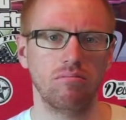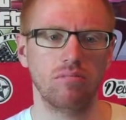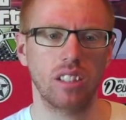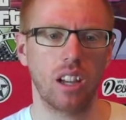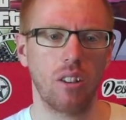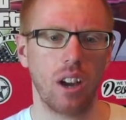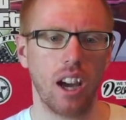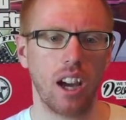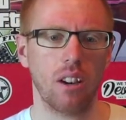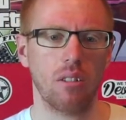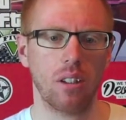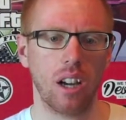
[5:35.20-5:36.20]
You know,
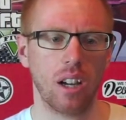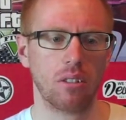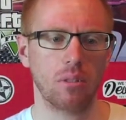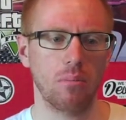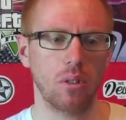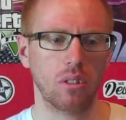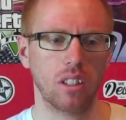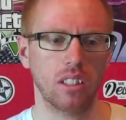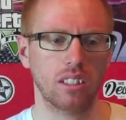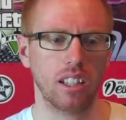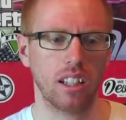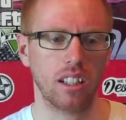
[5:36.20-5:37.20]
how can monkeys
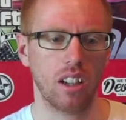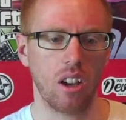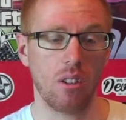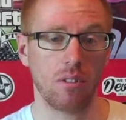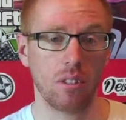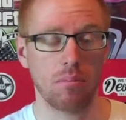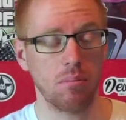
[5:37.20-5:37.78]
take over?